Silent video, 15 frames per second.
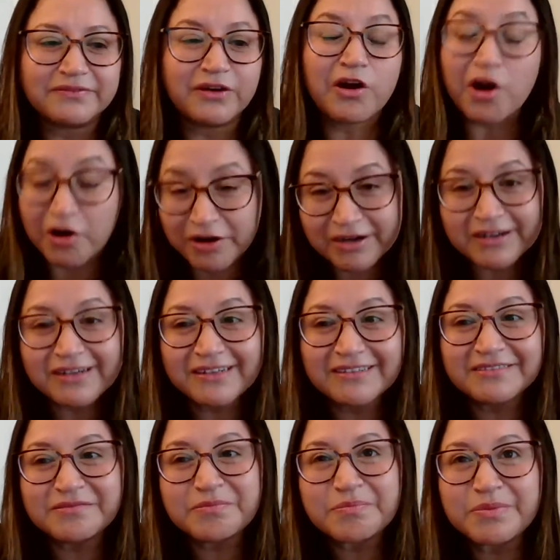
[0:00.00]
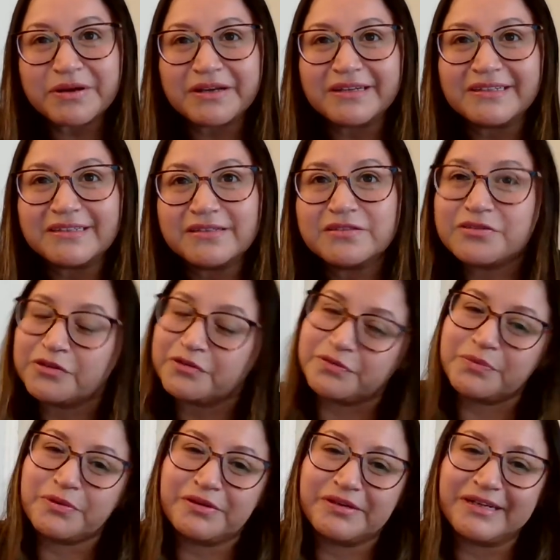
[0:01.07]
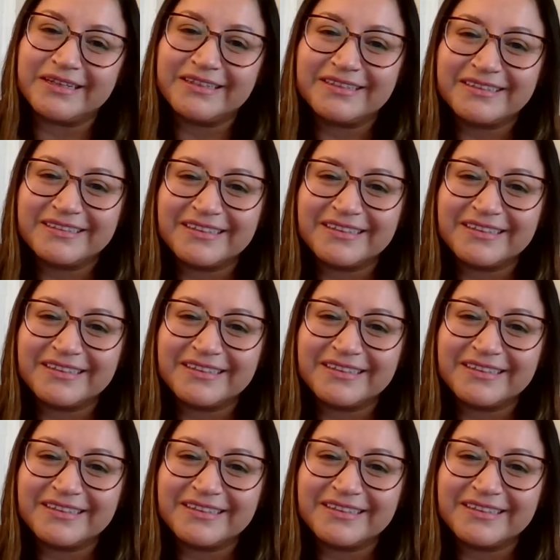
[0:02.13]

hard, but so rewarding.